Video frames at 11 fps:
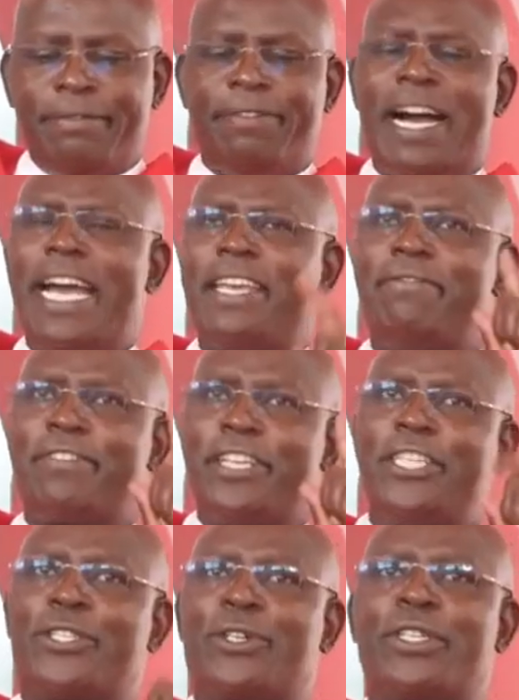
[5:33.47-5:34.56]
five
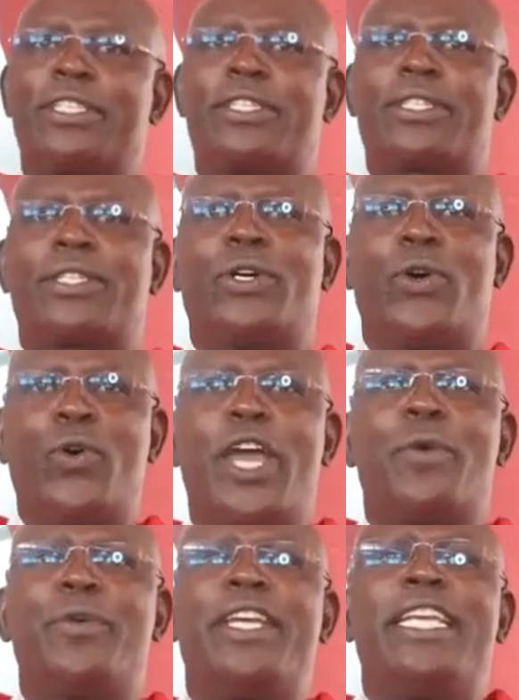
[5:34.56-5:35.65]
reasons
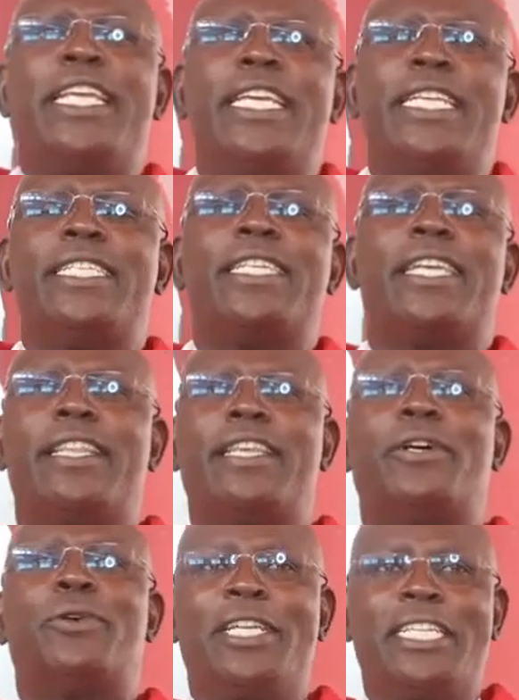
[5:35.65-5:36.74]
why we need
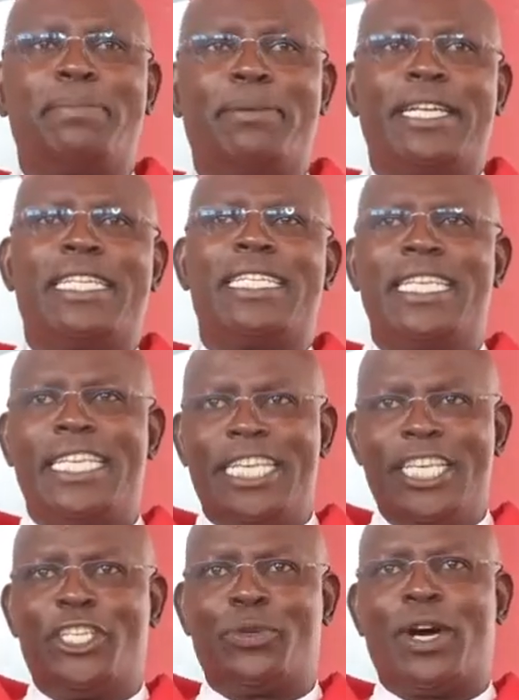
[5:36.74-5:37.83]
the Holy Spirit,
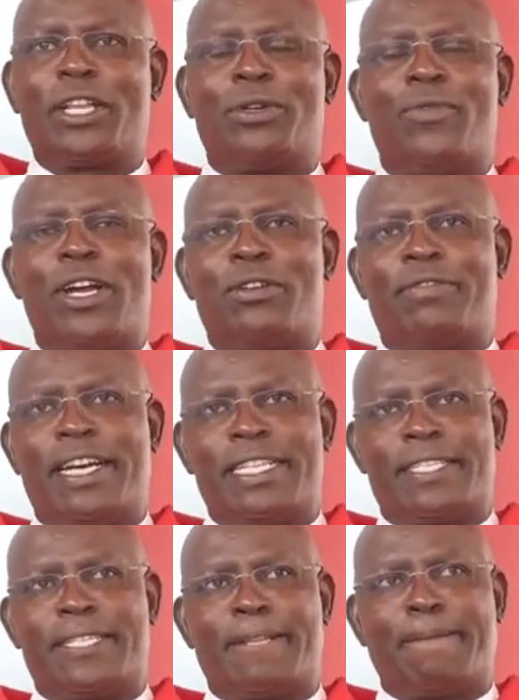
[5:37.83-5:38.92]
each one, one of
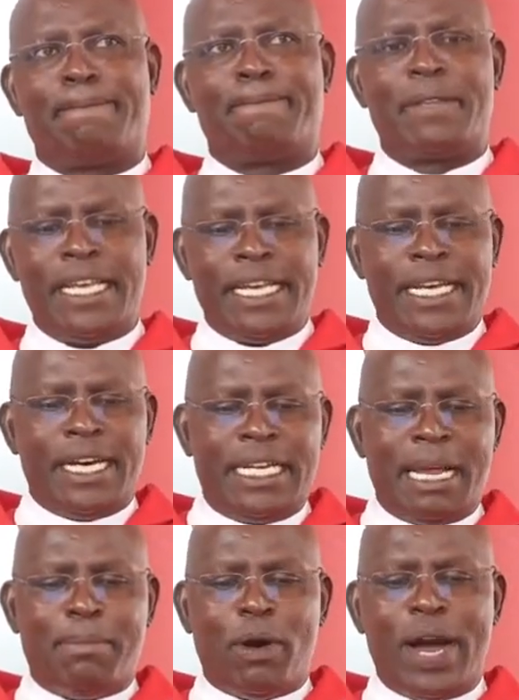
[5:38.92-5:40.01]
us.
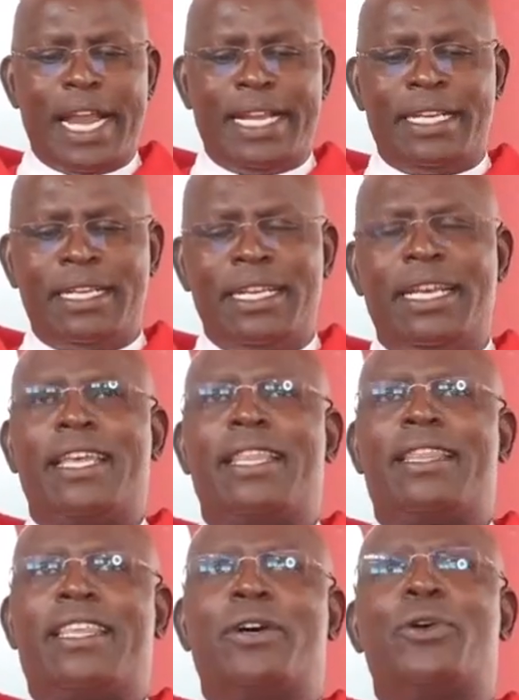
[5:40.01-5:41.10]
Number one,
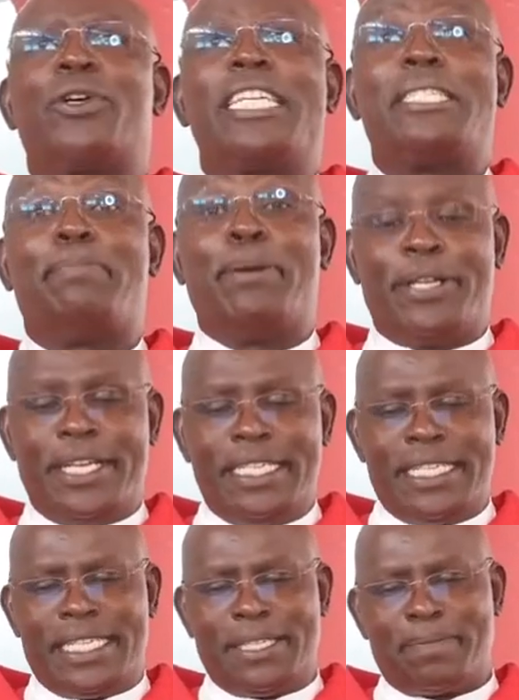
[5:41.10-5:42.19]
the Holy
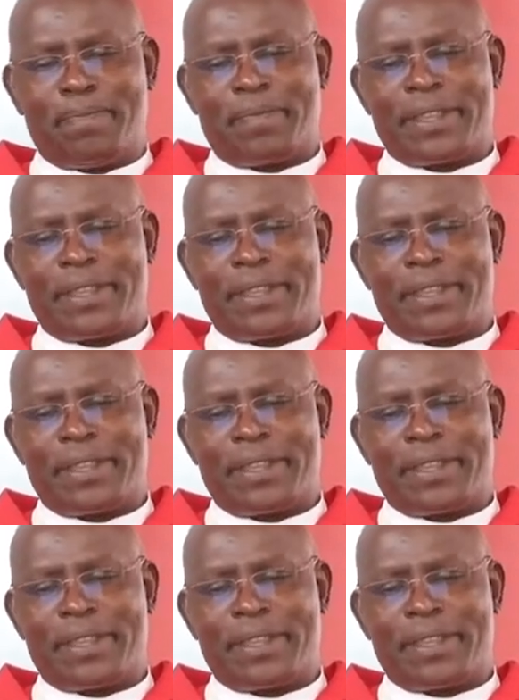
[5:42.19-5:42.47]
Spirit